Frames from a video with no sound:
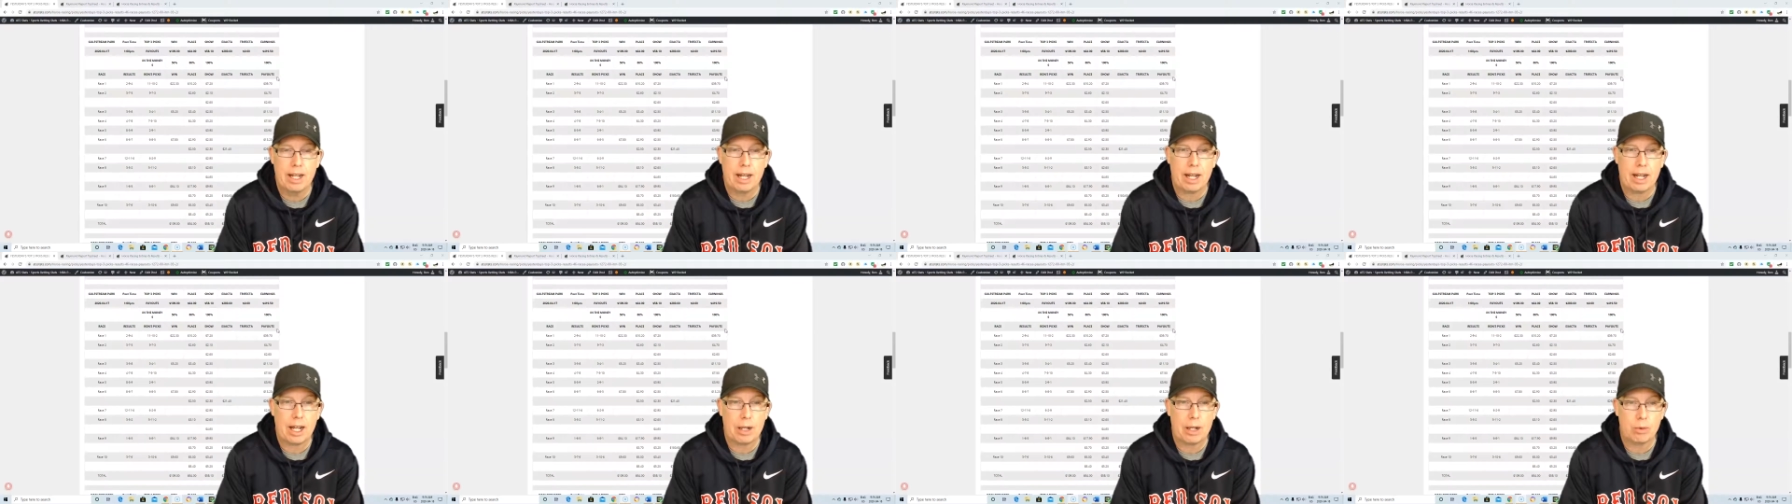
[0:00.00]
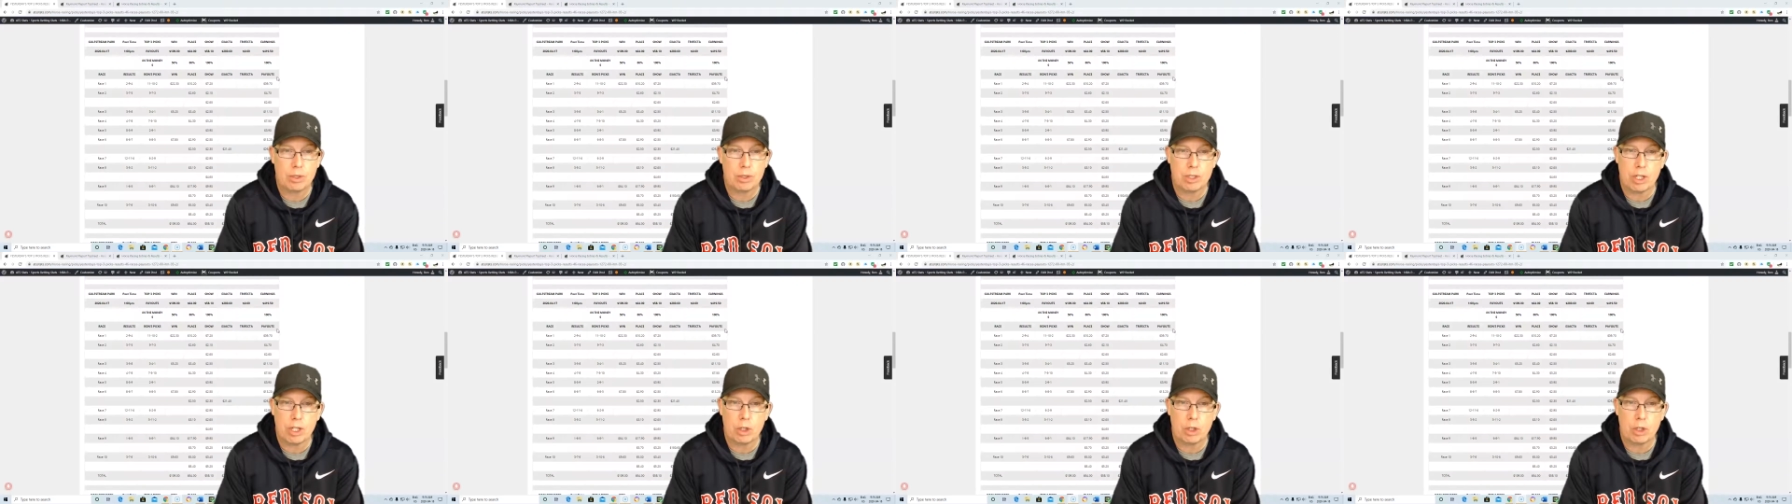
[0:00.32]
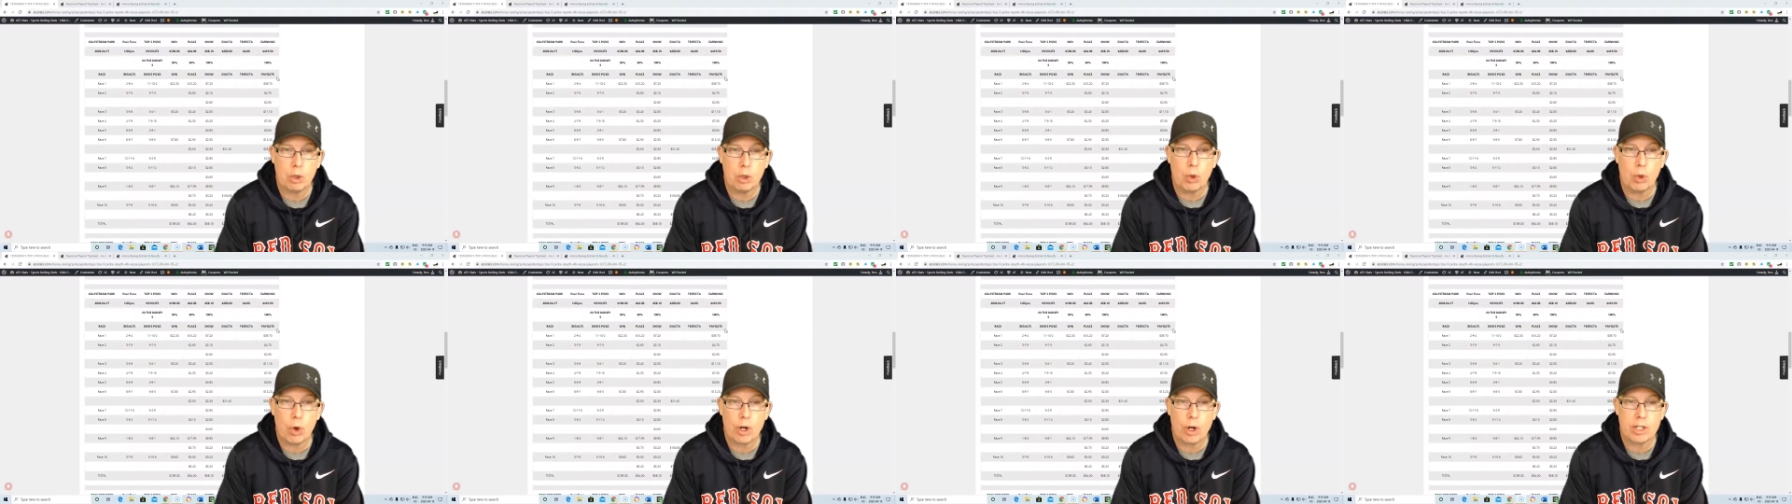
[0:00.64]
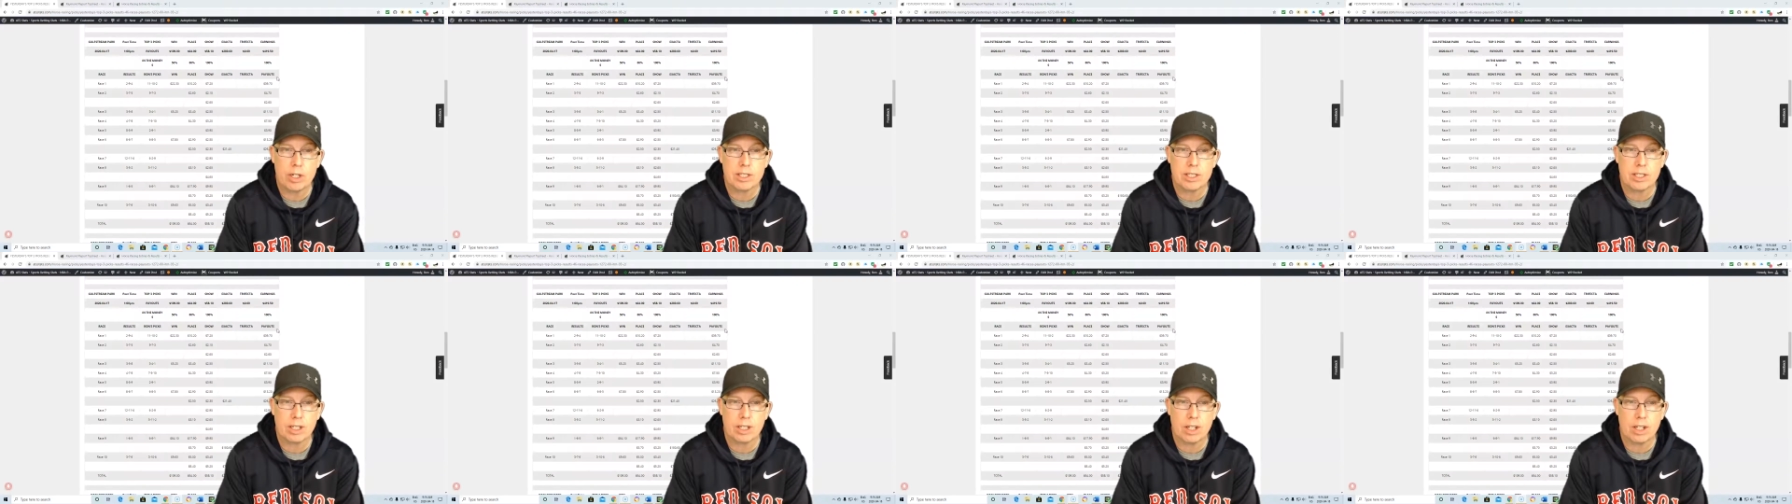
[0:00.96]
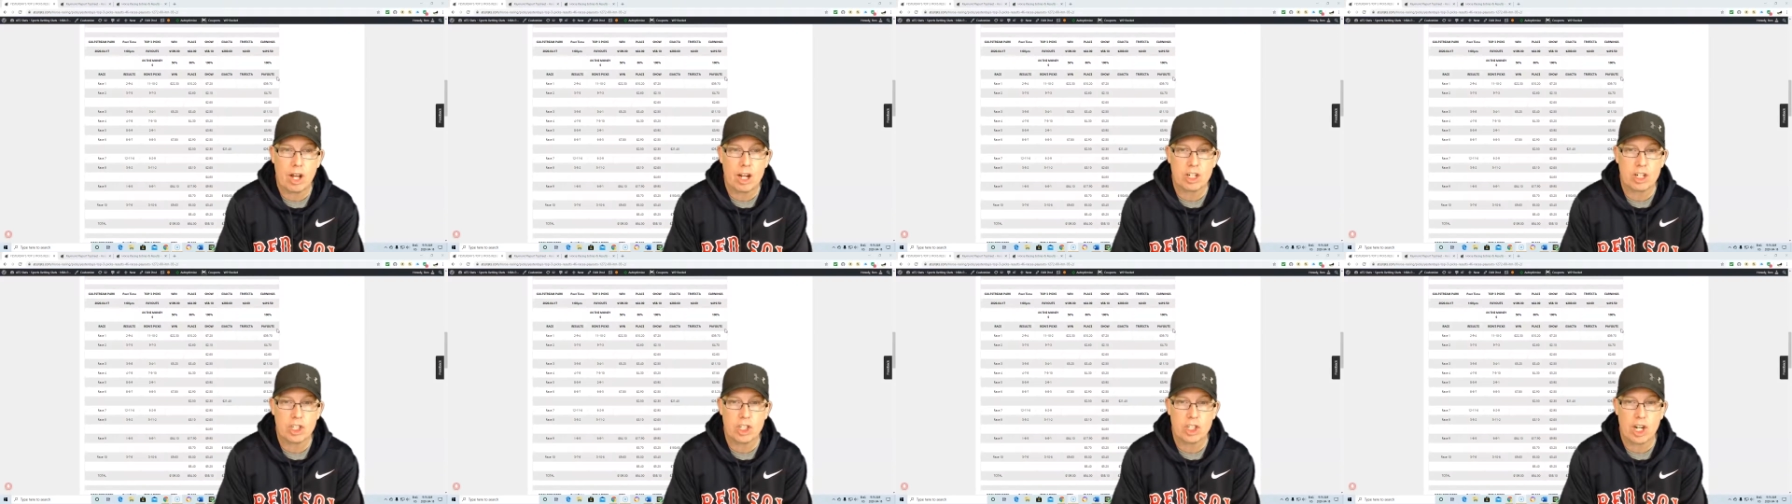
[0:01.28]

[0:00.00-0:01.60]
Uh, it was a two horse, a long